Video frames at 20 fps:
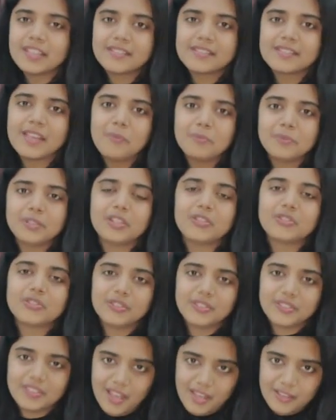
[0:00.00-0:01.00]

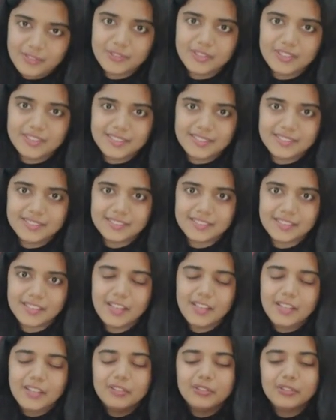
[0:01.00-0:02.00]
examinations are released.
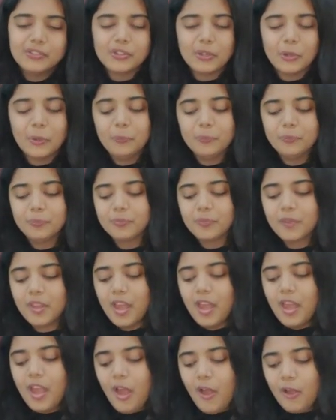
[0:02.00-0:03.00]
So,
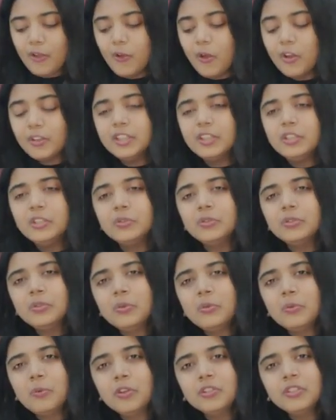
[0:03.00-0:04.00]
according to
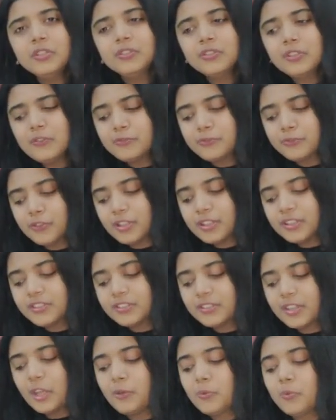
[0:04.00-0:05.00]
you, what is the
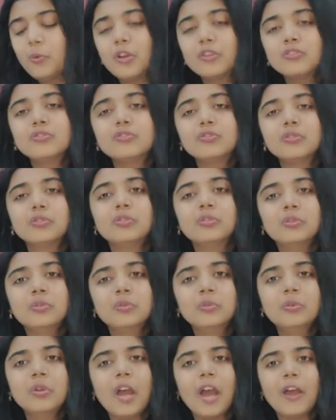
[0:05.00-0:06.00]
first thing one should
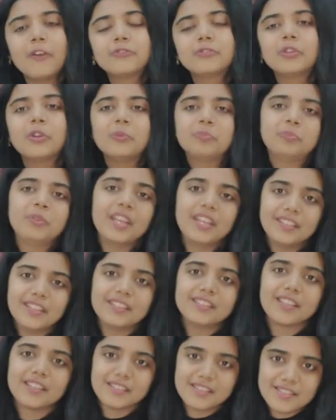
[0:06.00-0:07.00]
do after
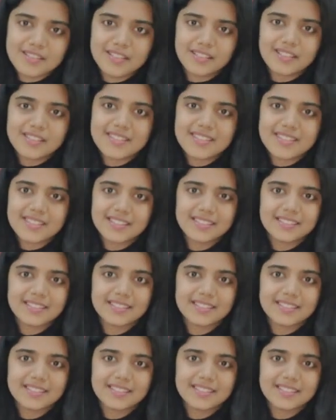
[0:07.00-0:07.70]
obtaining the results?